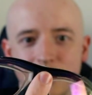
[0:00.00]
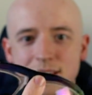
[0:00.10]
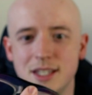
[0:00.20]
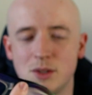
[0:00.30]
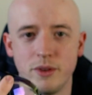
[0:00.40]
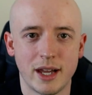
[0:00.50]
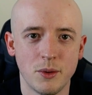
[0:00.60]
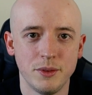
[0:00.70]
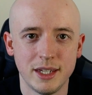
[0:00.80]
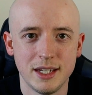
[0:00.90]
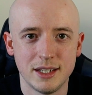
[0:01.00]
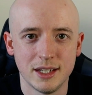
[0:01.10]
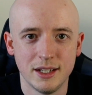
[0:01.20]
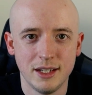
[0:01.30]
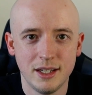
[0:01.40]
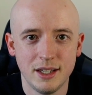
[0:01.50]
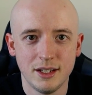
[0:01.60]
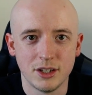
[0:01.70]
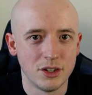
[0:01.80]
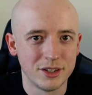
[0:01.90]
glasses without needing
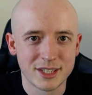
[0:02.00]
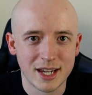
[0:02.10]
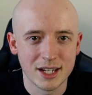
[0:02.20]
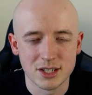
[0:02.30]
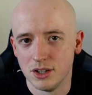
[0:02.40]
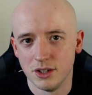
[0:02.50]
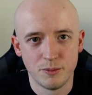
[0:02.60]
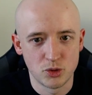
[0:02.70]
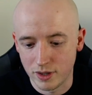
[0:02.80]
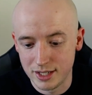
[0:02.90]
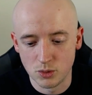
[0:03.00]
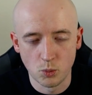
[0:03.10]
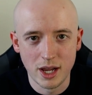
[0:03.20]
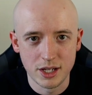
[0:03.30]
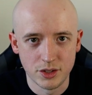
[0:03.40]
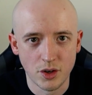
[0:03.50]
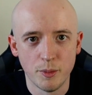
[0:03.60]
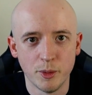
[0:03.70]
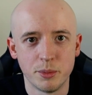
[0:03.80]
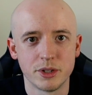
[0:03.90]
contacts or trying to wear your
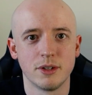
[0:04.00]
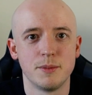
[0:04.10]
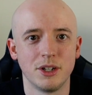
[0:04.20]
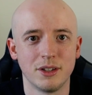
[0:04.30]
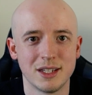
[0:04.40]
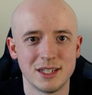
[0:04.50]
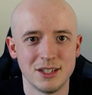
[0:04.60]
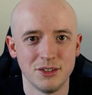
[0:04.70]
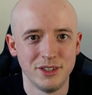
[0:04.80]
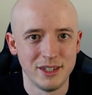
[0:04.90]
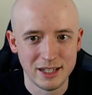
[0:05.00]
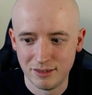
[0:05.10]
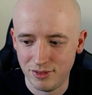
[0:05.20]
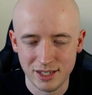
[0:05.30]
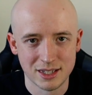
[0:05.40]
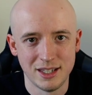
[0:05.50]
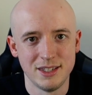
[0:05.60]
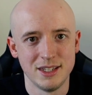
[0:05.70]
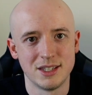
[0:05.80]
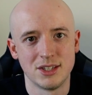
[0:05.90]
normal prescription glasses underneath these lenses.